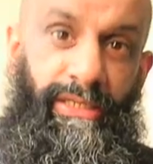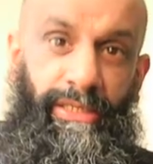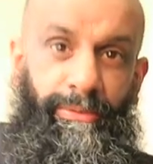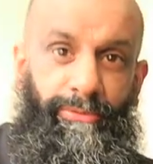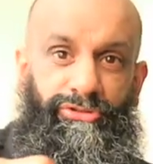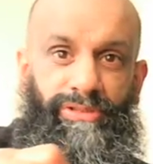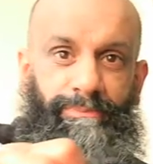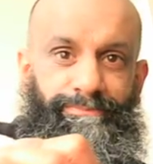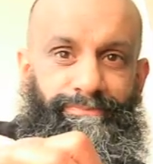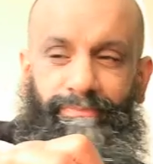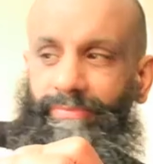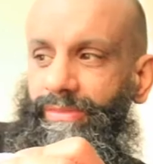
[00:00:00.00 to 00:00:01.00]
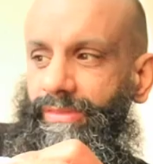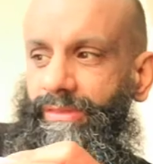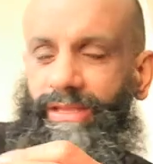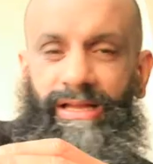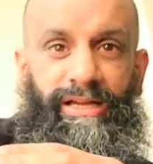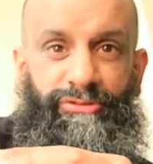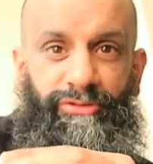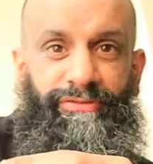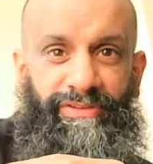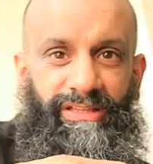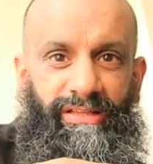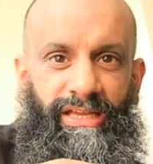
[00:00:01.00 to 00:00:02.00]
because I do
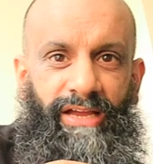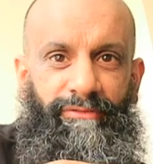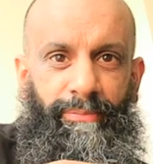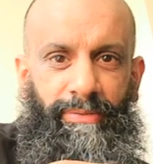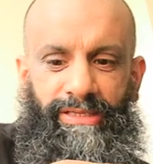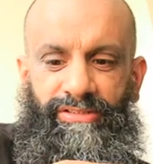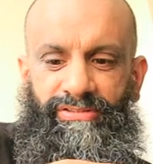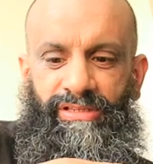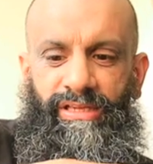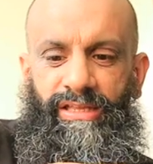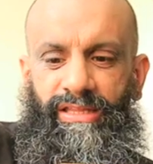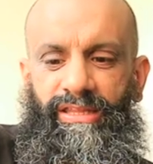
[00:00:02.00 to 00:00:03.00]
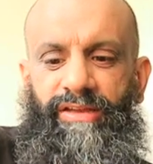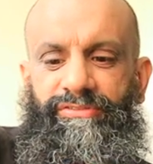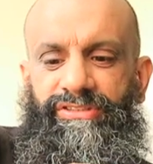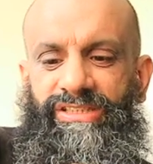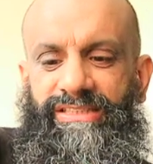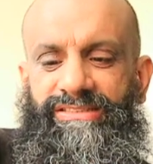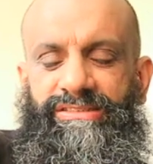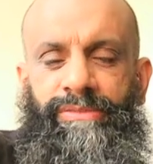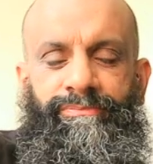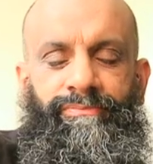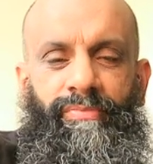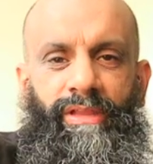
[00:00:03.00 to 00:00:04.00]
feel they have a place and they have a taste.
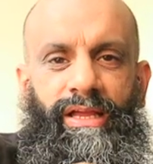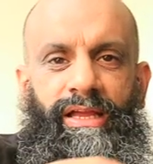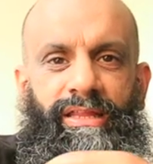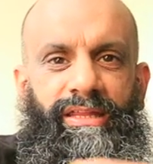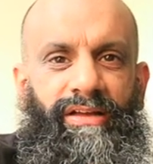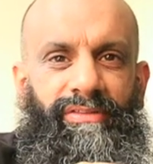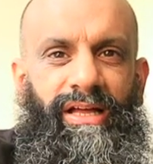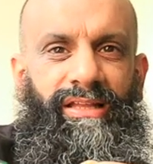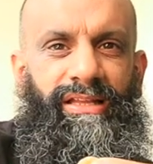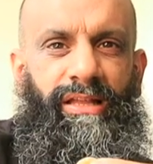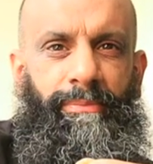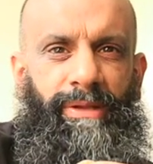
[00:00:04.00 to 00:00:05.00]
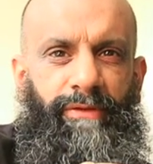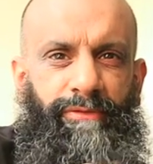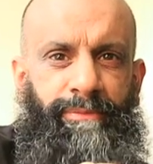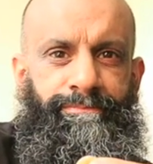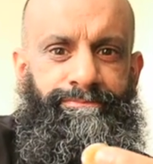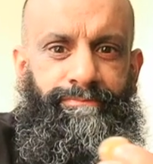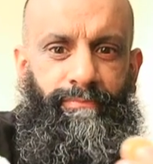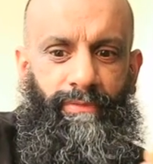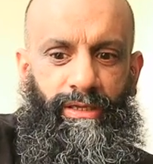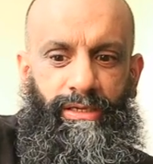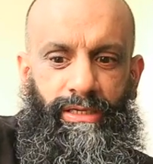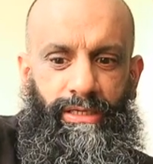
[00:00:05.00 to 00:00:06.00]
And they have that little bit of
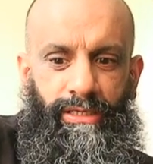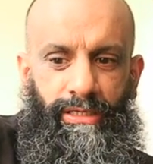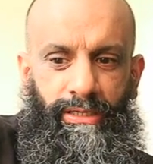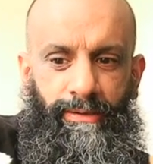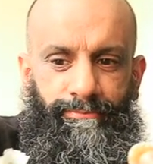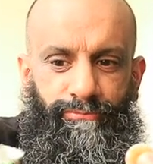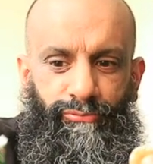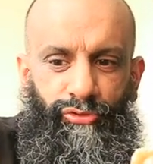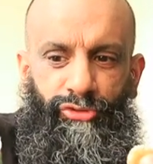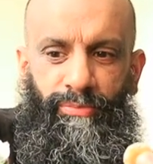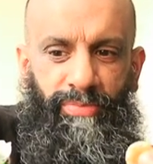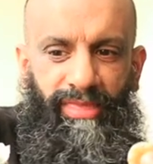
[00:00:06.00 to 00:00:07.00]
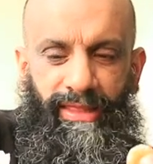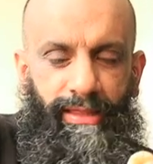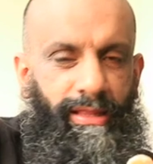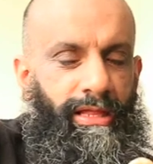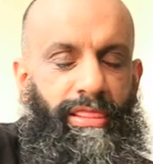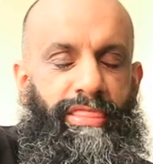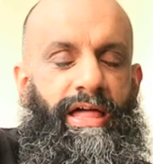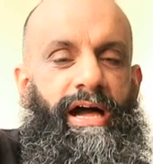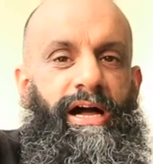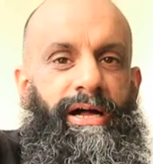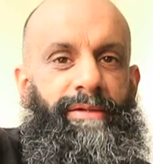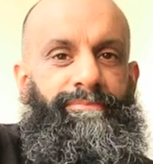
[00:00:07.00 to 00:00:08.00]
a something
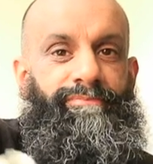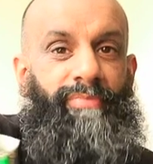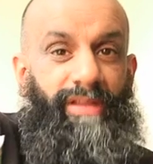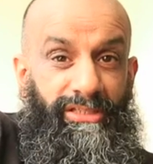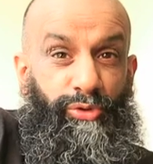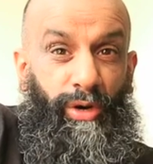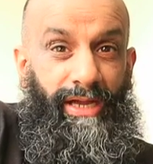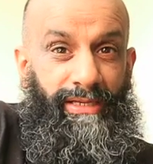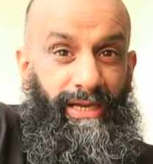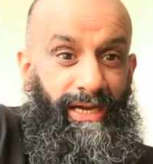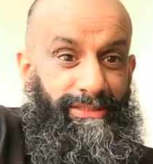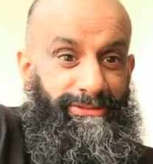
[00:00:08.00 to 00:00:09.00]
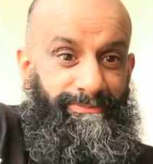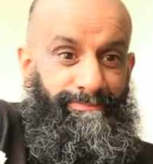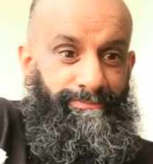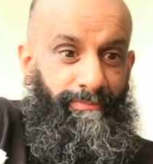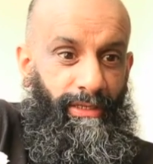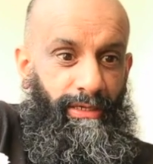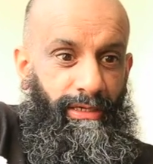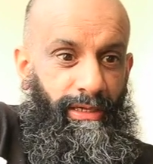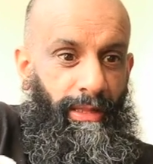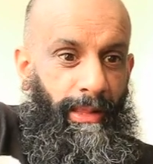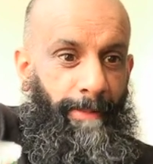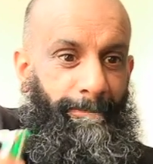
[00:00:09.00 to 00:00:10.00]
that is quite nice.
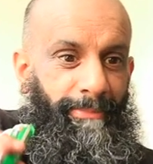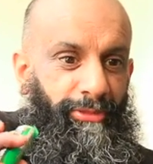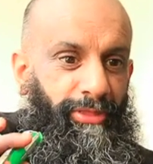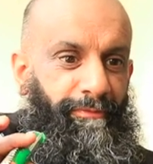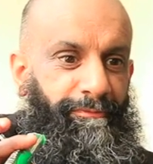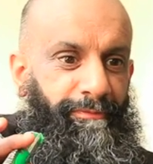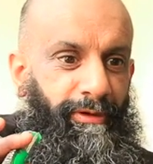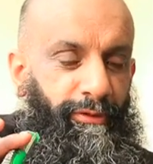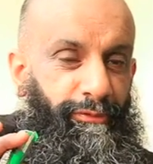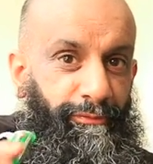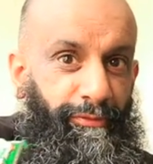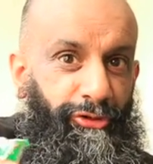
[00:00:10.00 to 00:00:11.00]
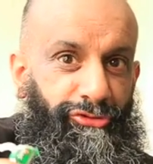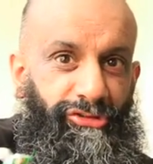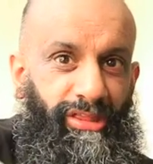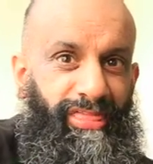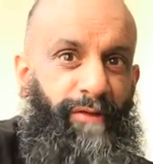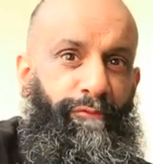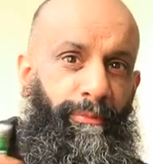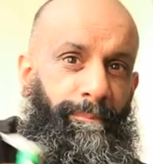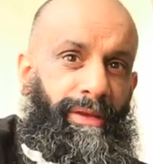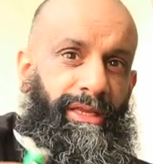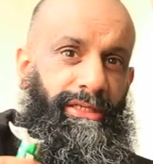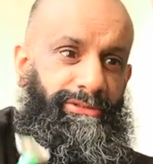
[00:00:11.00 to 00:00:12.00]
But the unfortunate thing for
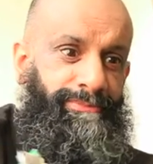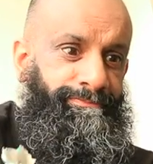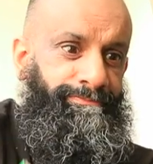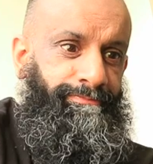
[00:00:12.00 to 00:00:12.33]
me is